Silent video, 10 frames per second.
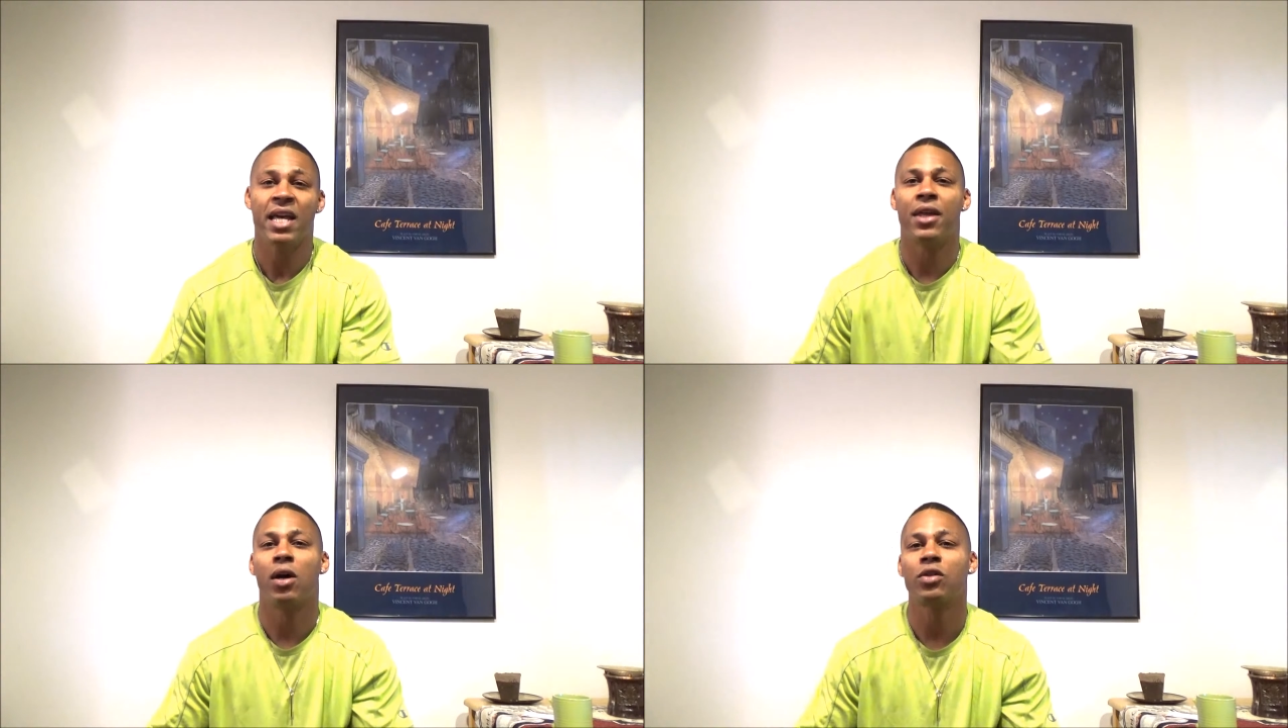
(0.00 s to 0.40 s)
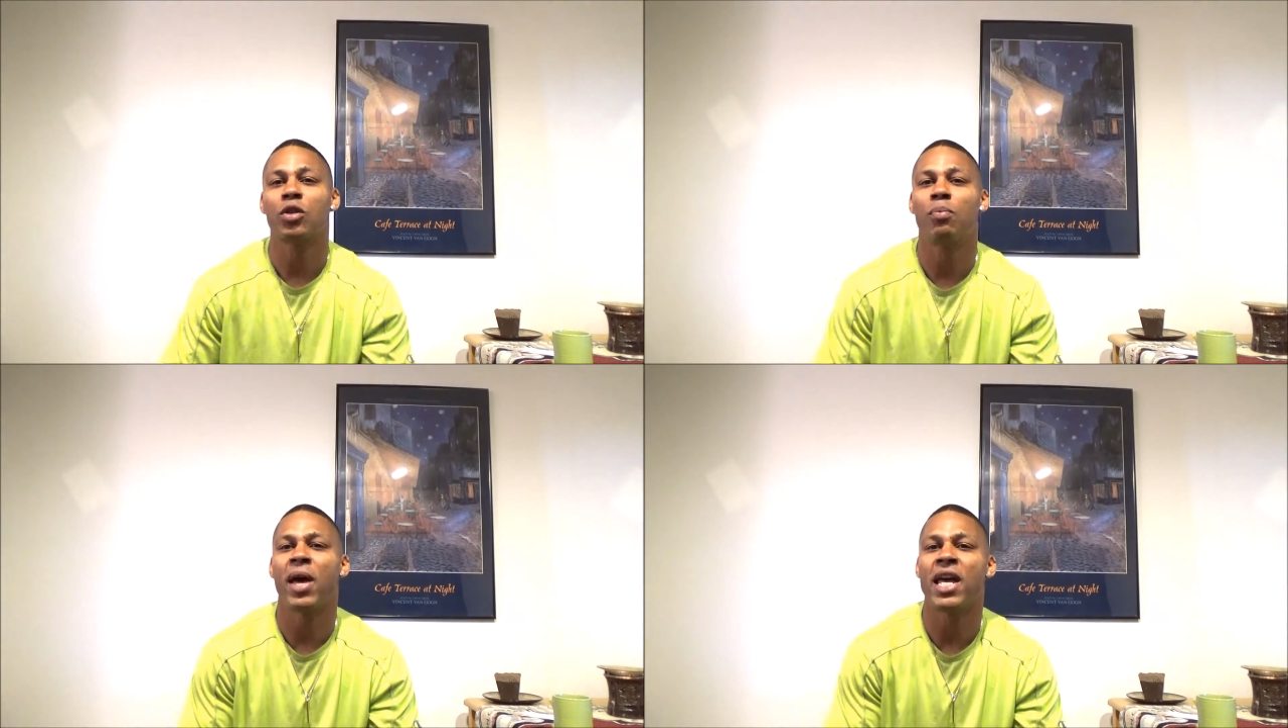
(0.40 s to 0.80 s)
they'll
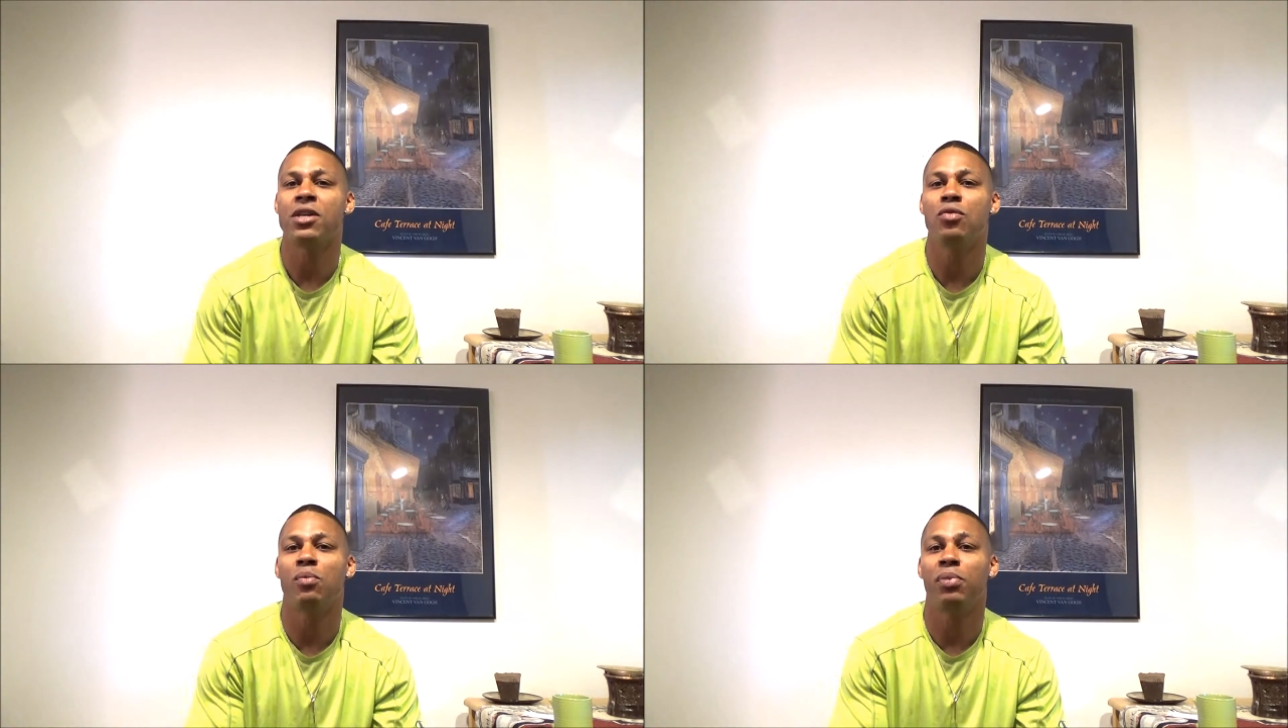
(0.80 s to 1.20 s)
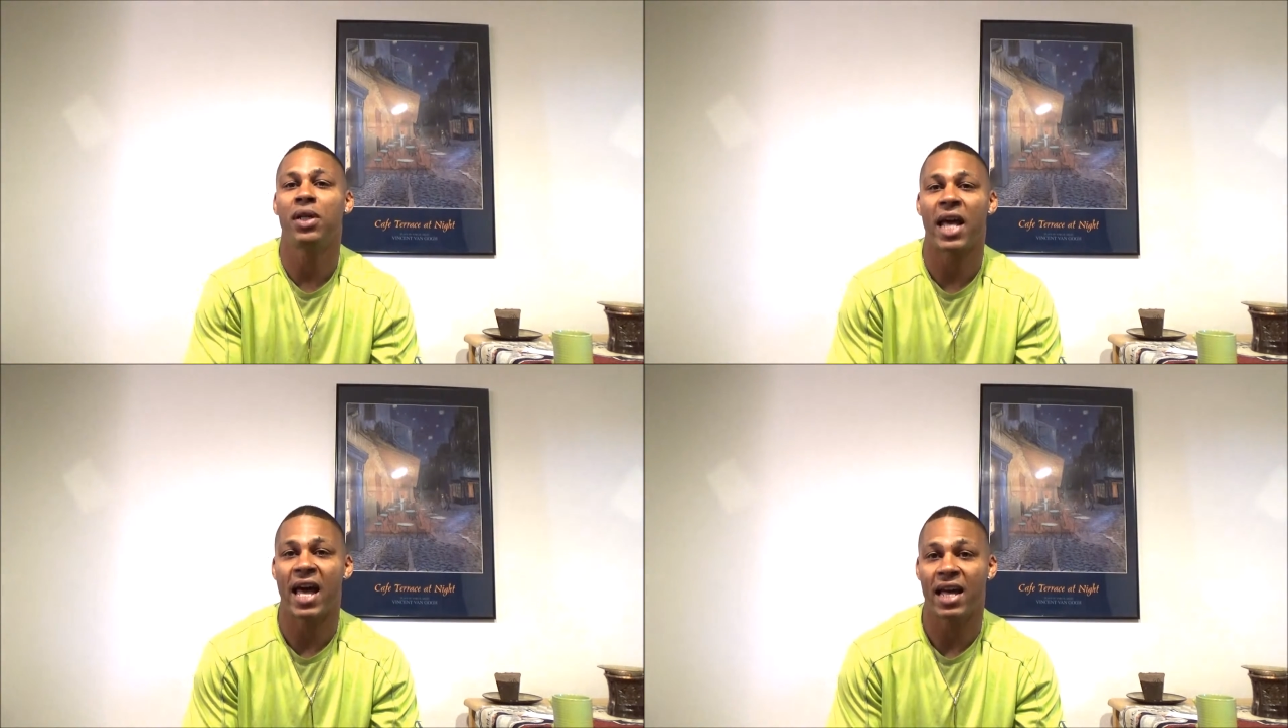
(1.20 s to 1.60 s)
also pay you to
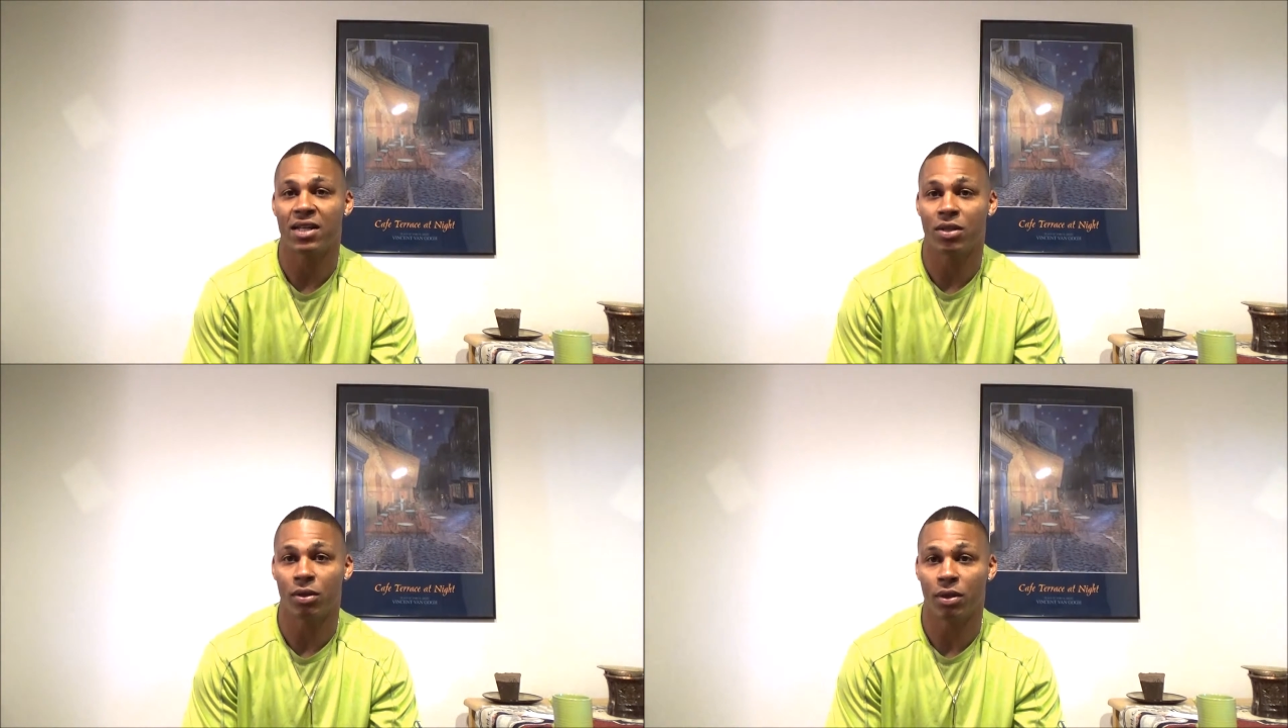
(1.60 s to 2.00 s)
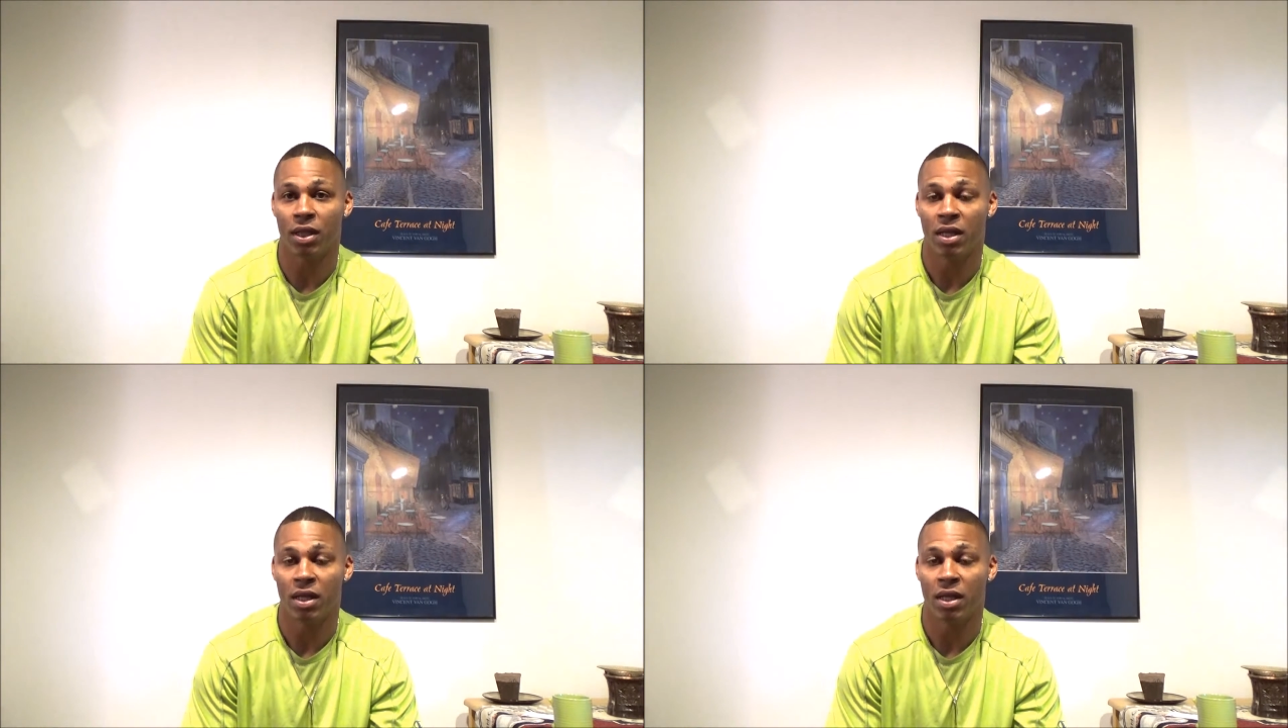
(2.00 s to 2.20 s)
put ads on it.